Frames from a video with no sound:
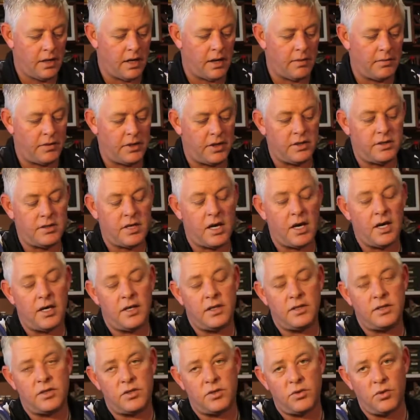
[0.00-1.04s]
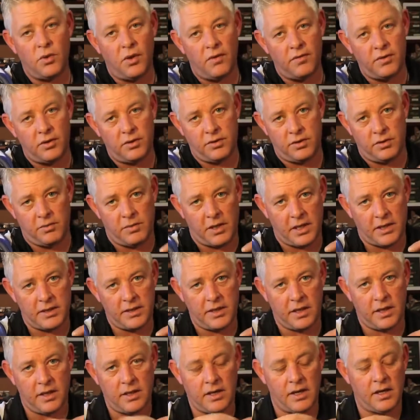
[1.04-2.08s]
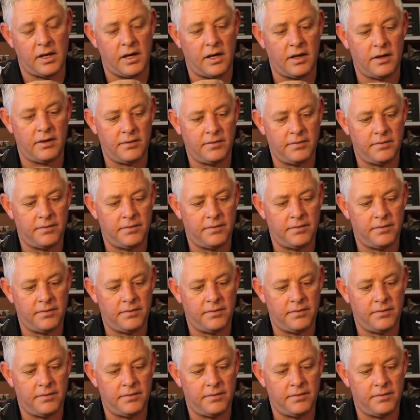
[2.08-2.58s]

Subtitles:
I'm going to tie a swivel to my sinker line.